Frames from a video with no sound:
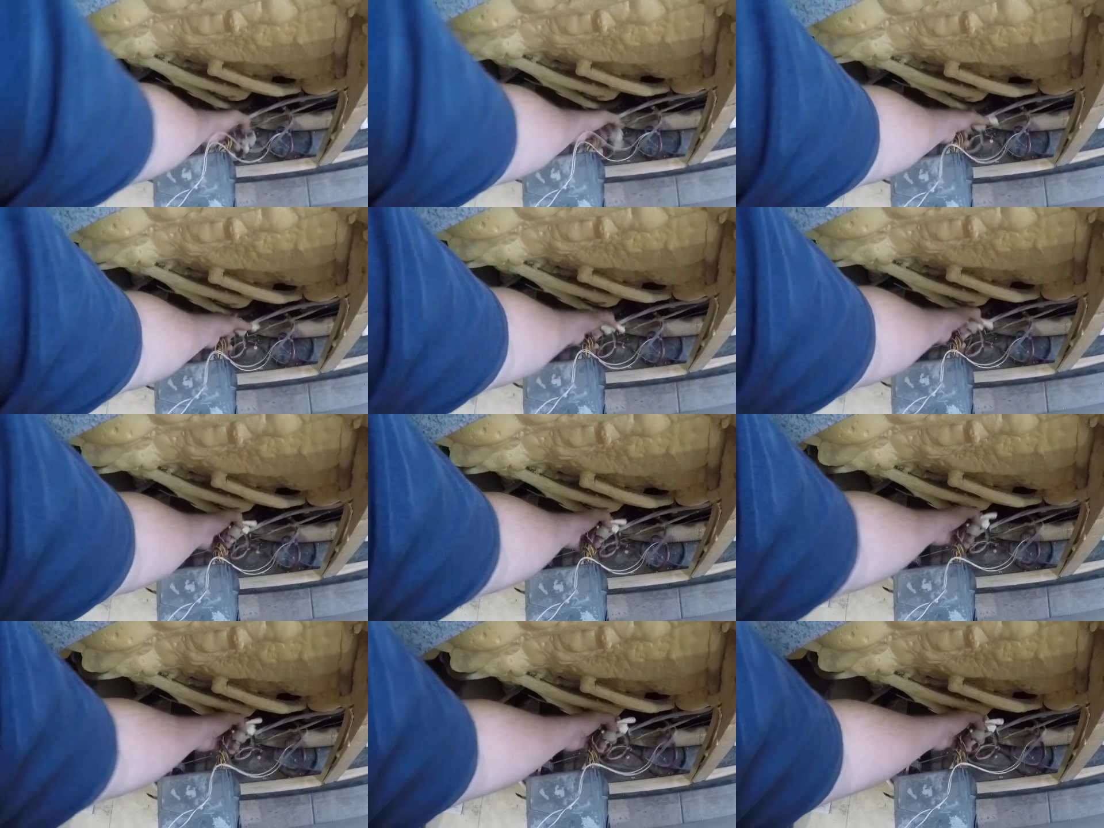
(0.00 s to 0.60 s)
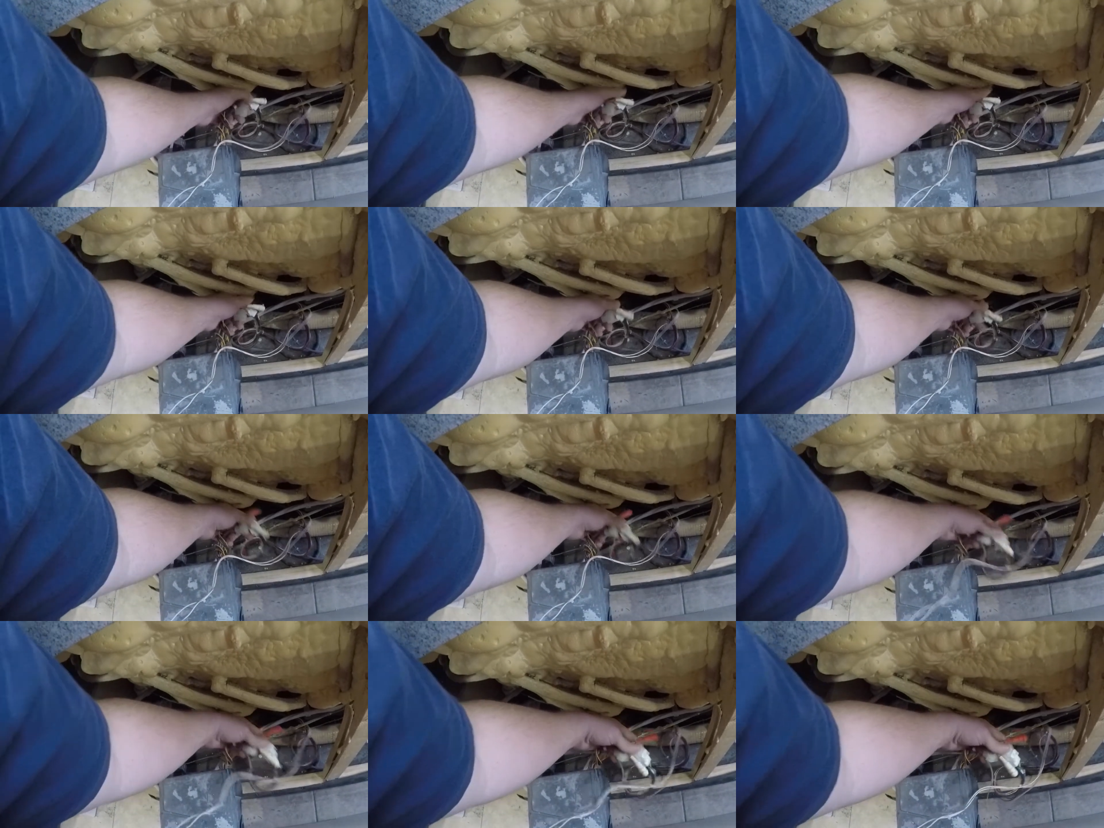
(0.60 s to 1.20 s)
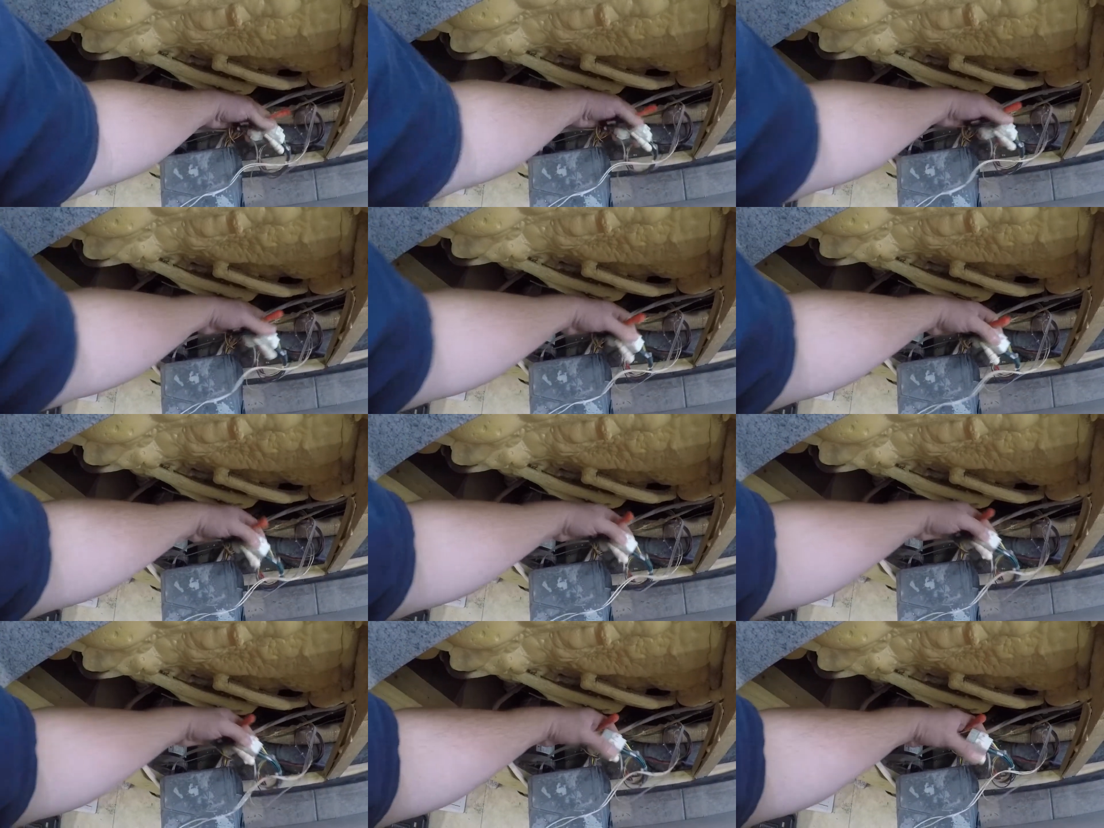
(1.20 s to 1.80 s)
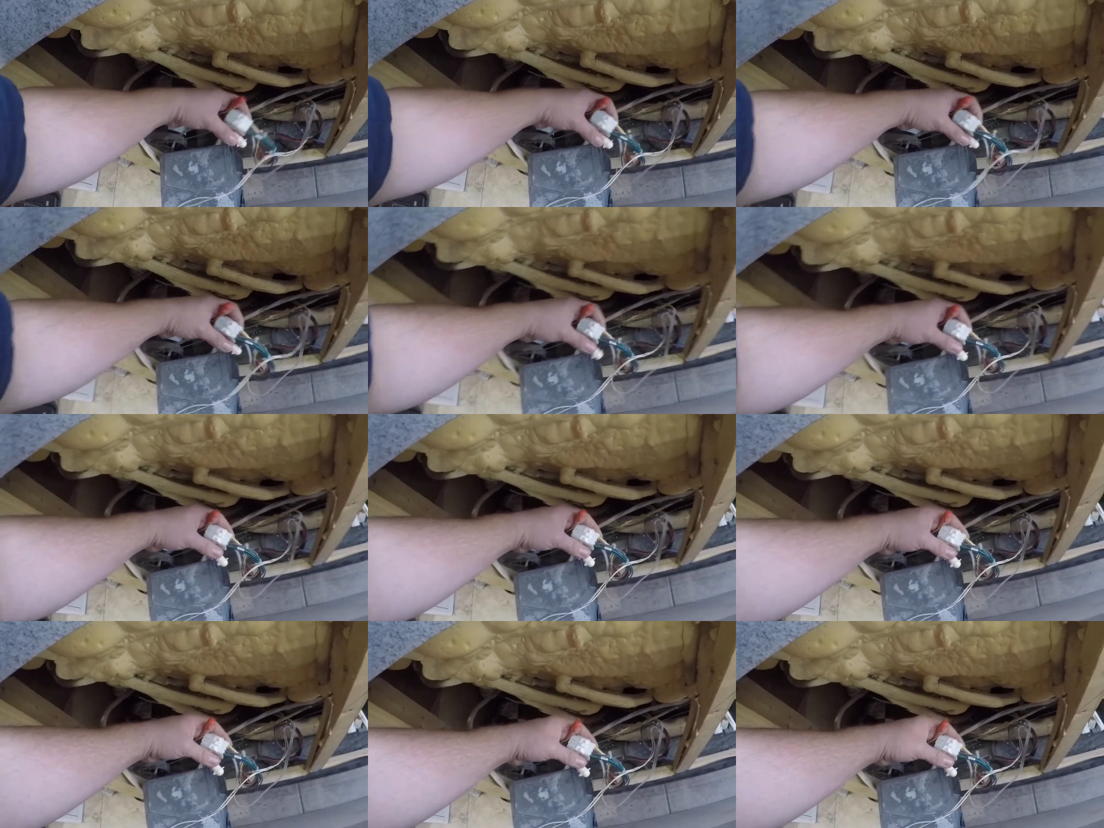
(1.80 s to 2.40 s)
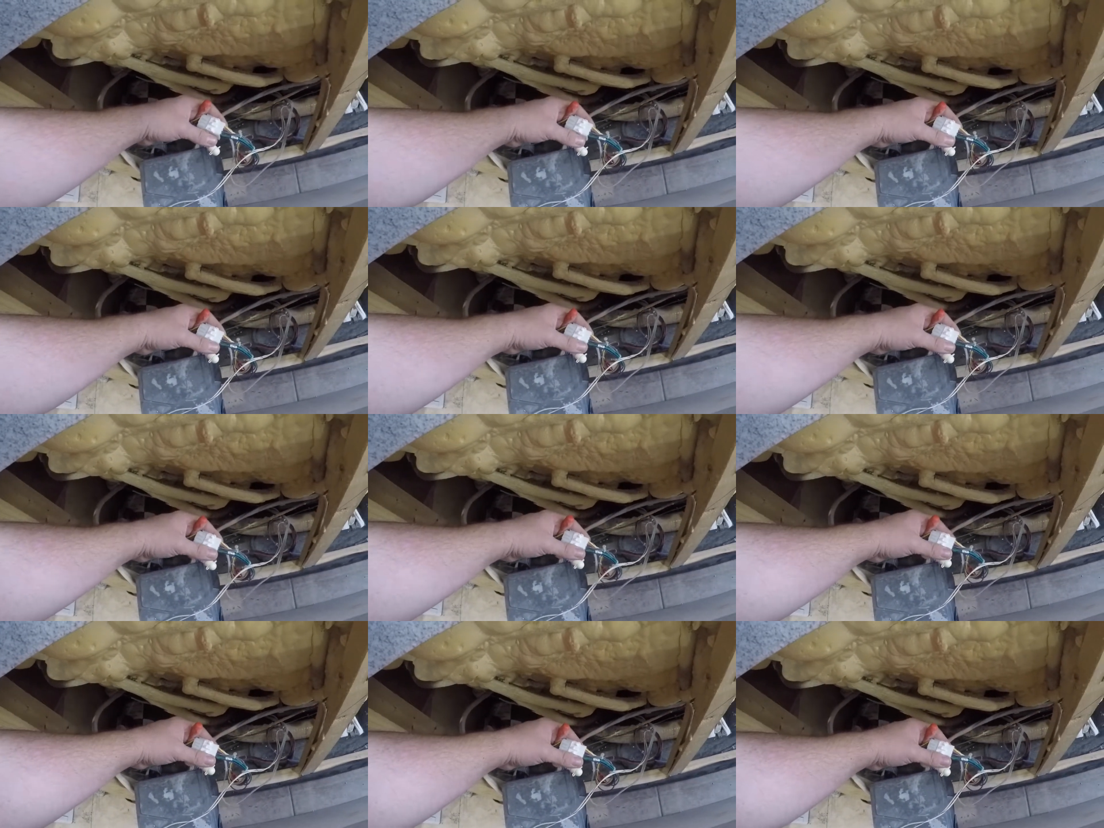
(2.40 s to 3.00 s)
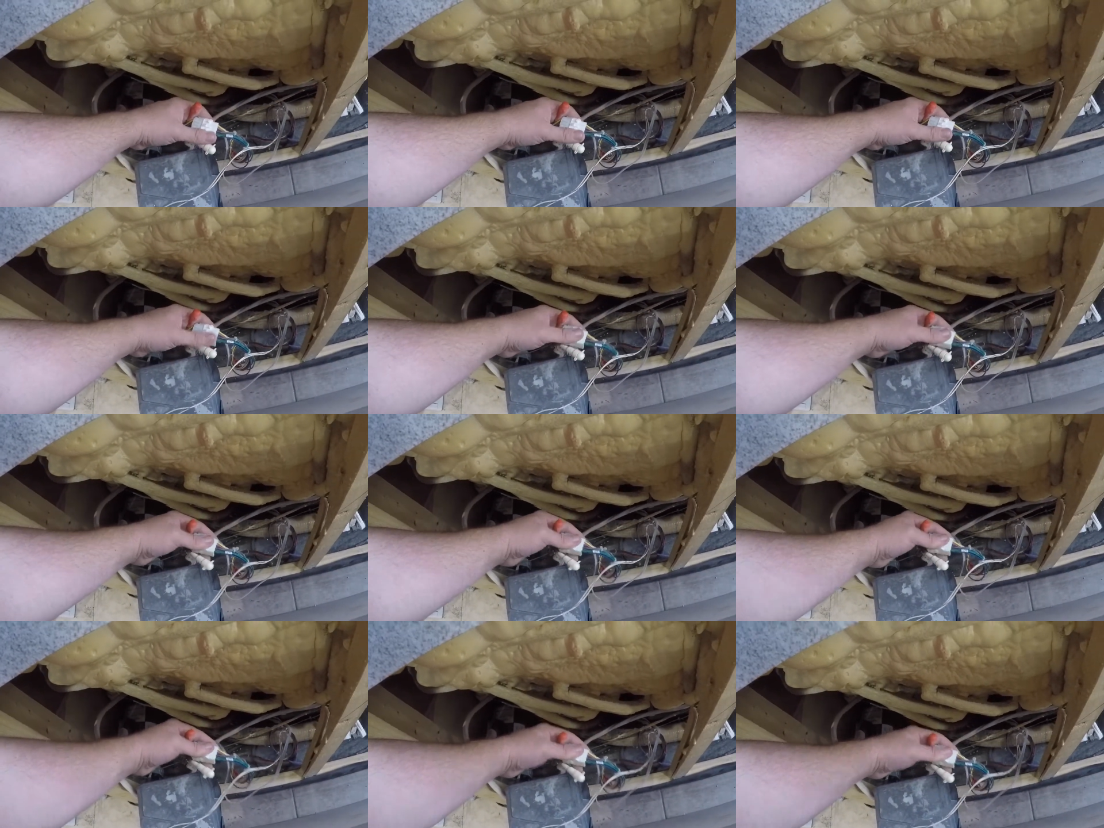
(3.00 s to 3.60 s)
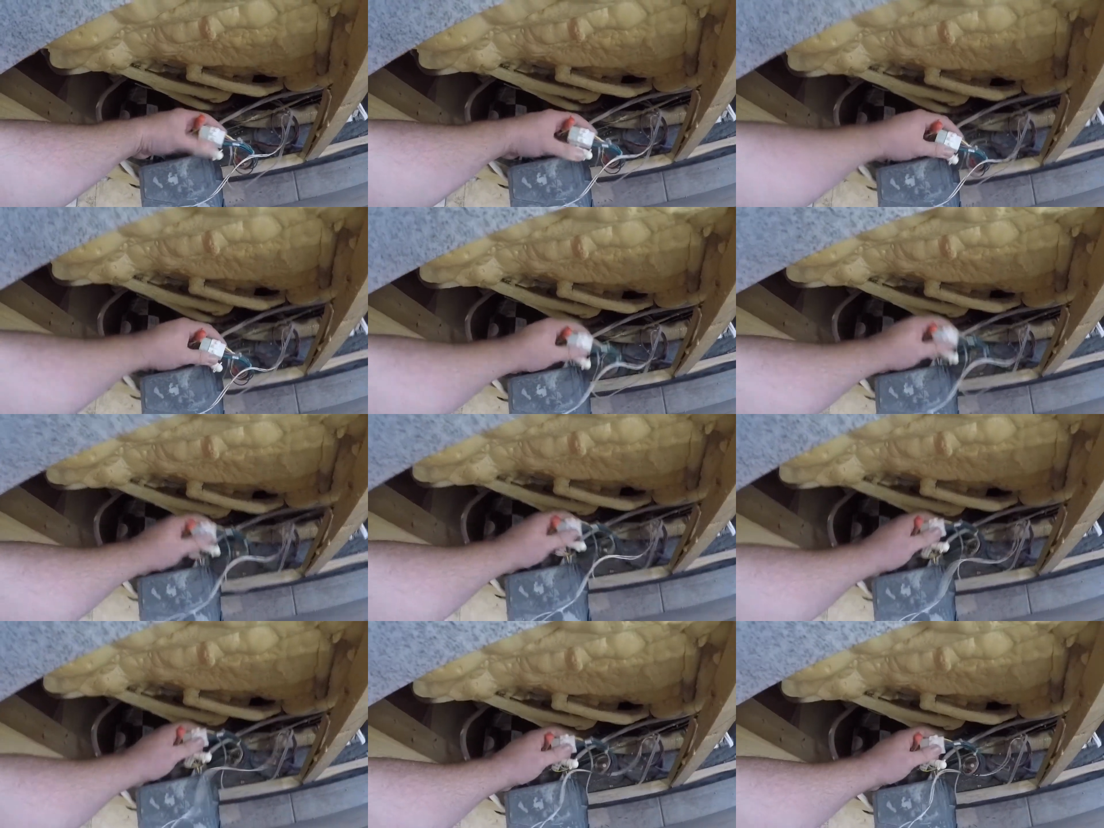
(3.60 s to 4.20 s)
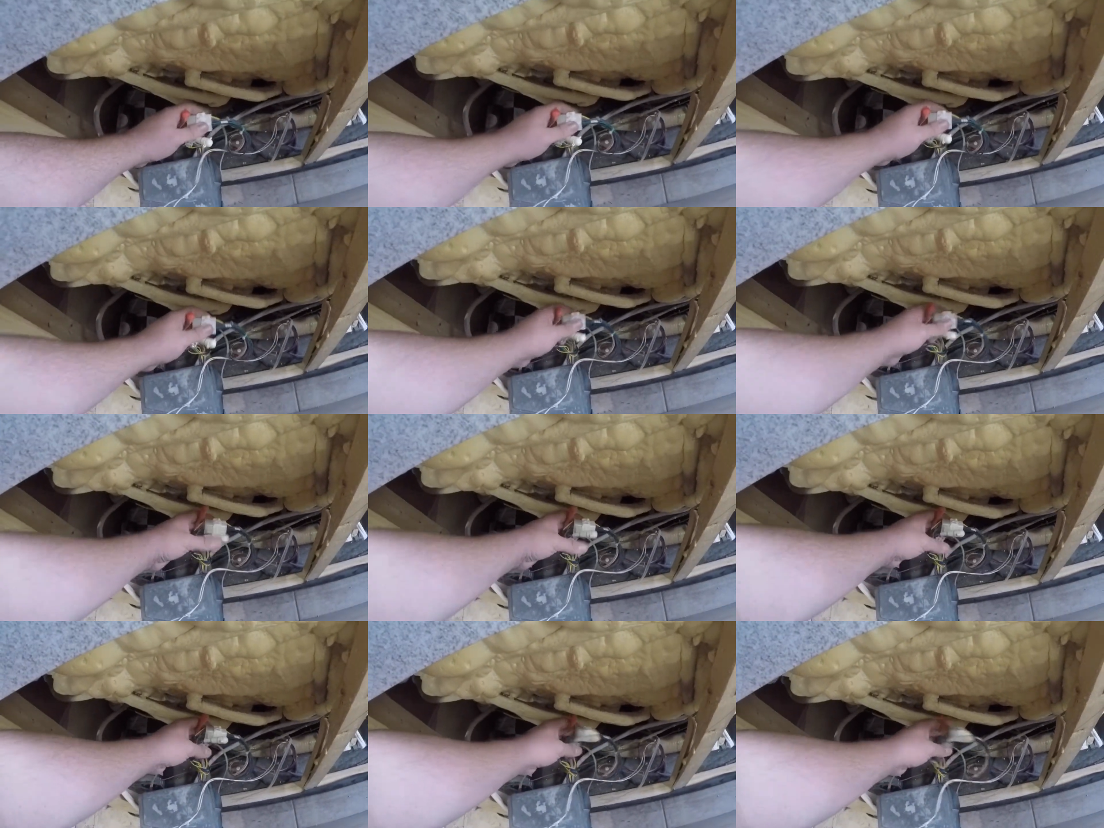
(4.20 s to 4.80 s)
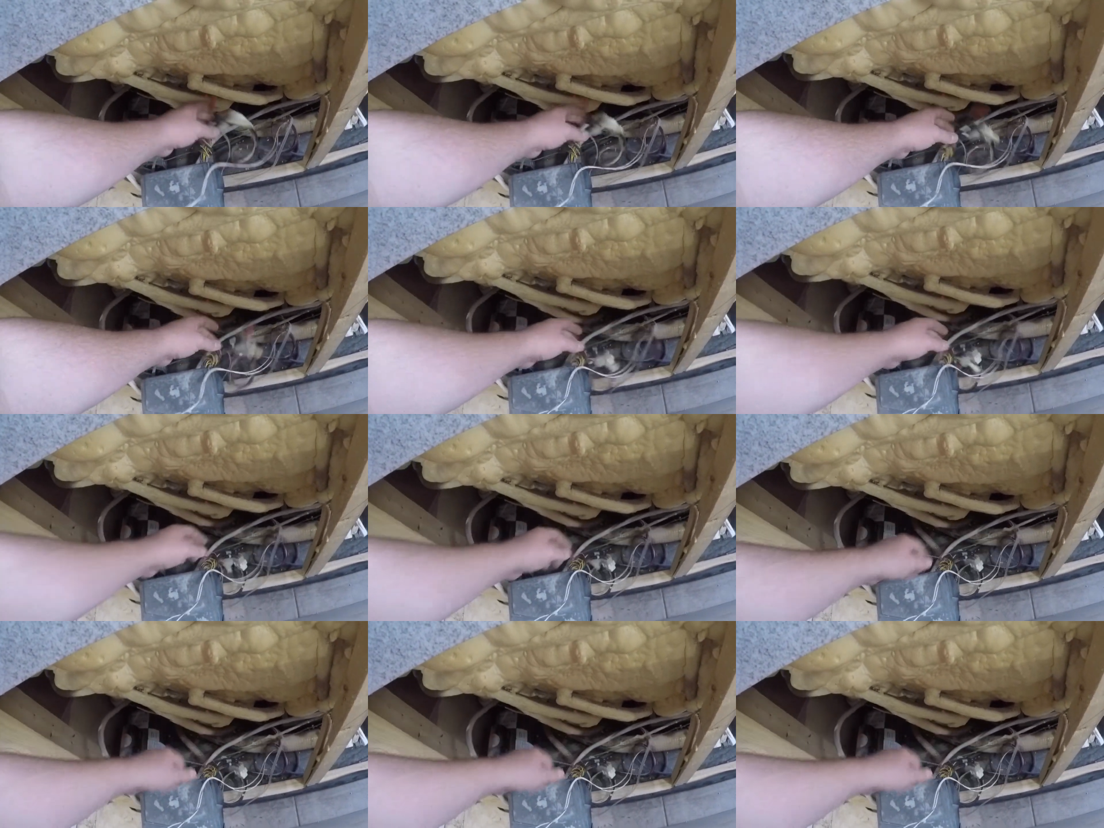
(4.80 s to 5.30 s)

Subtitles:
Nobody's mouth can be seen.